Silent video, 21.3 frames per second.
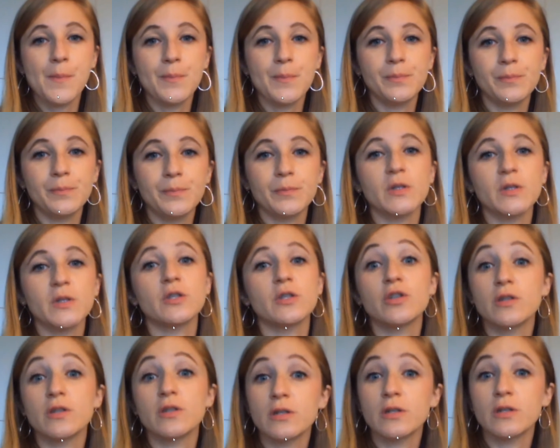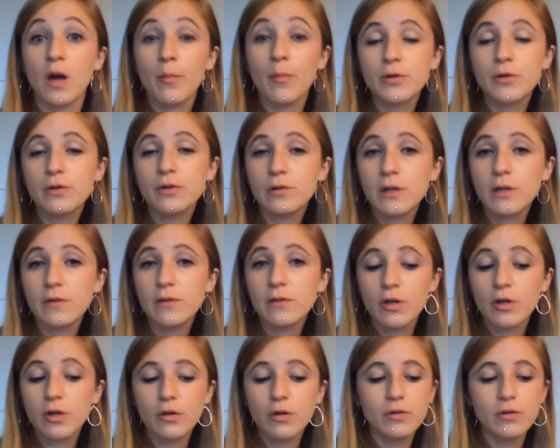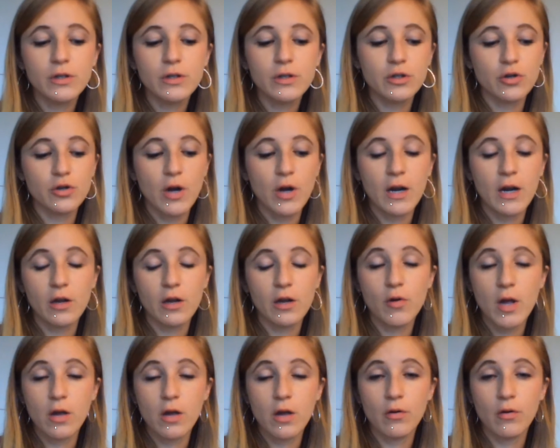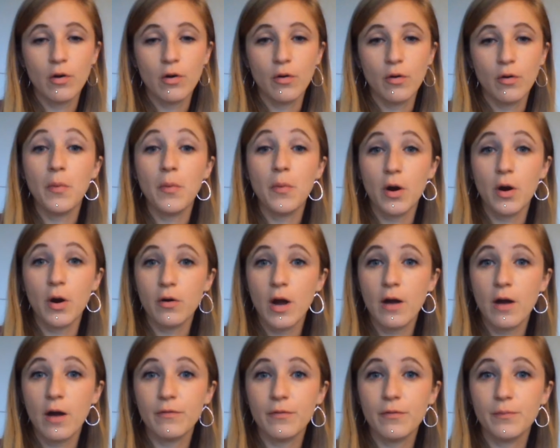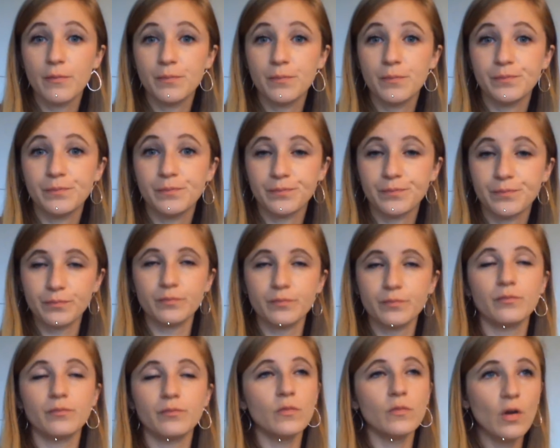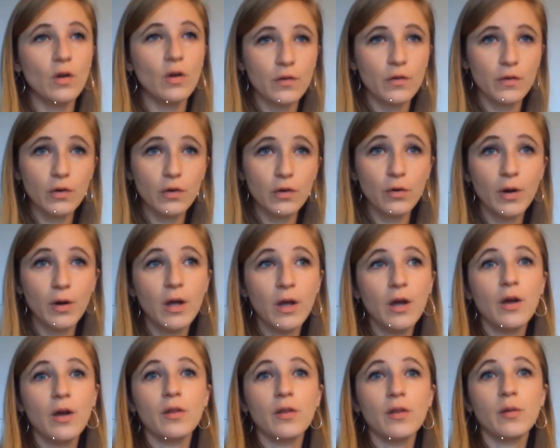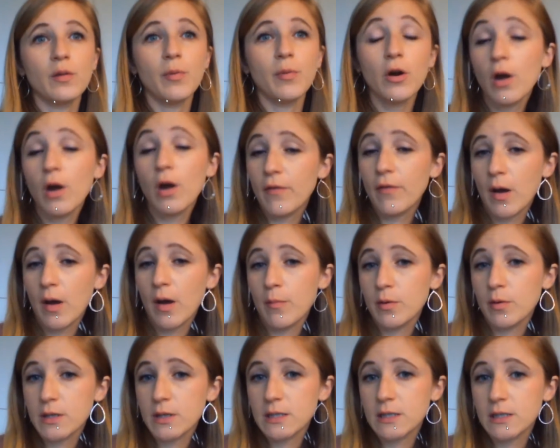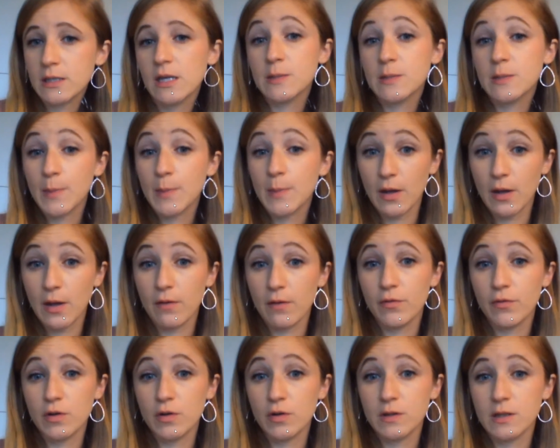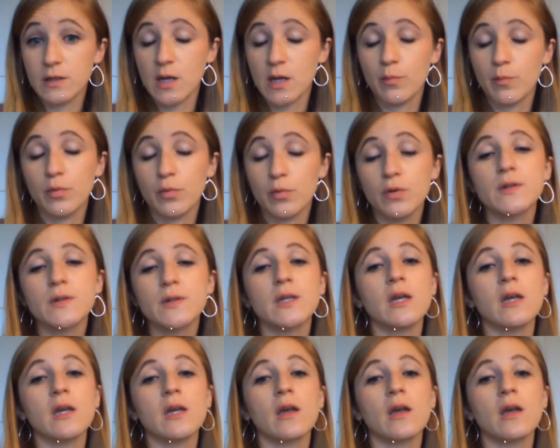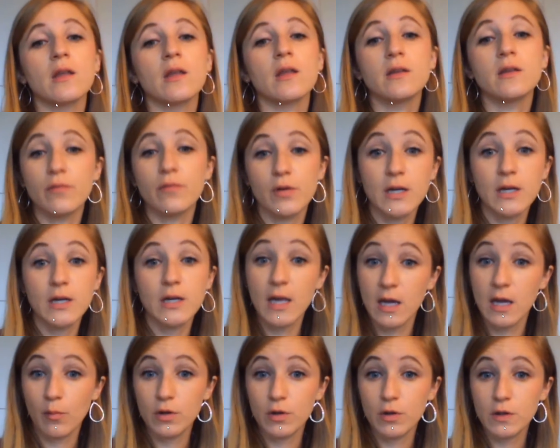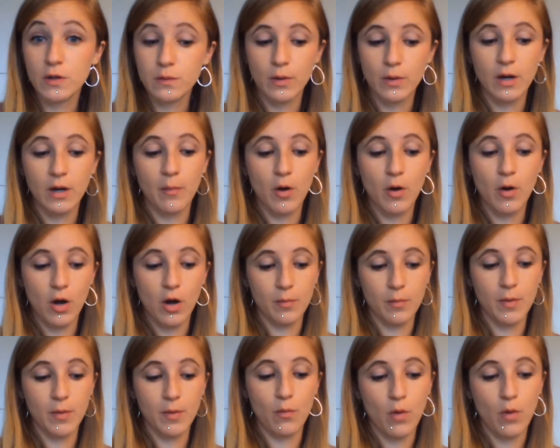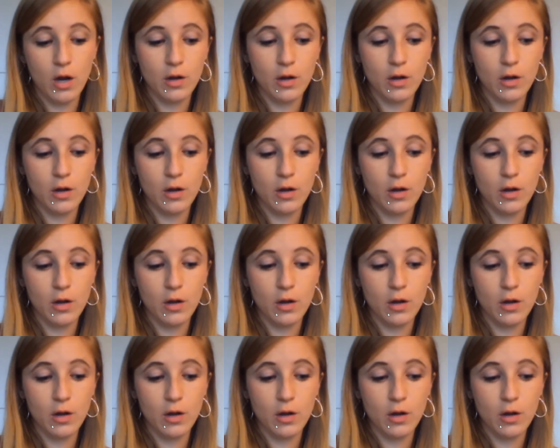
This is just an opportunity for you to try to create your own bar graph. So the bar graph I'm going to make today is about that first example, seeing different animals when I'm on my walk.